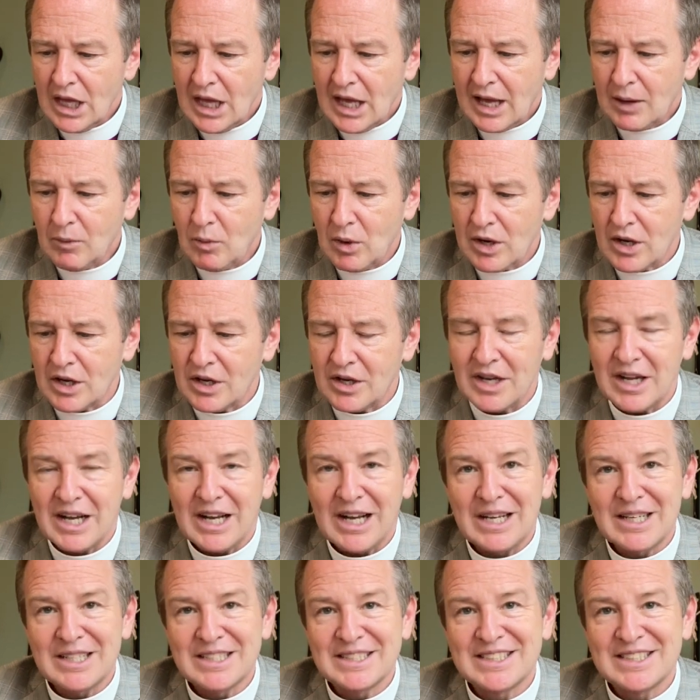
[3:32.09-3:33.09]
I want
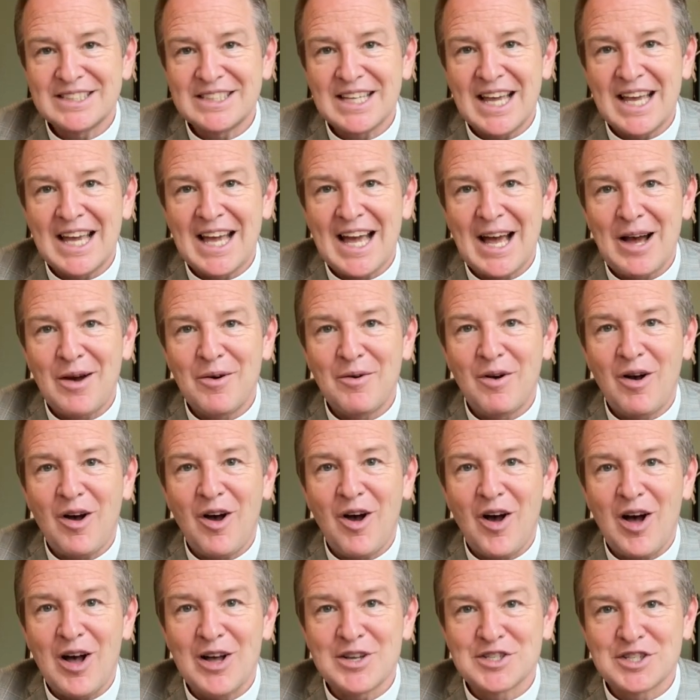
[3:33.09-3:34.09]
to say how
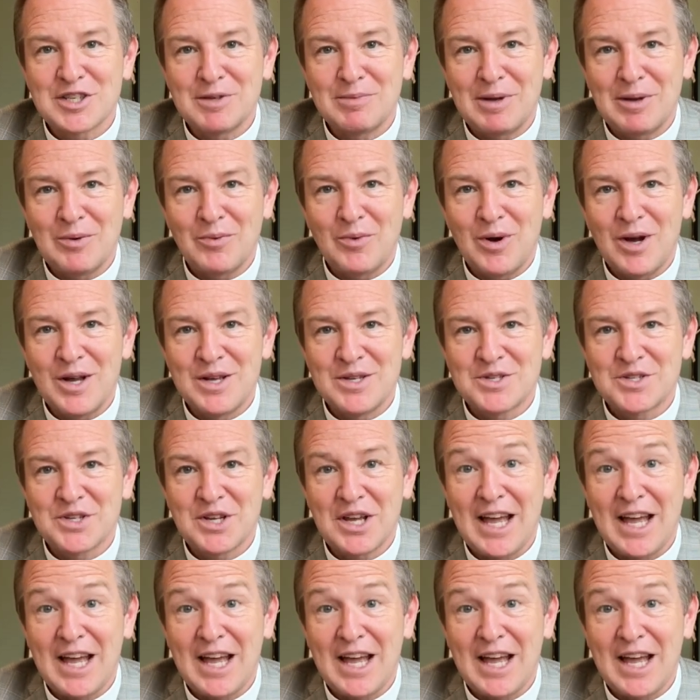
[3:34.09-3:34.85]
awesome it was to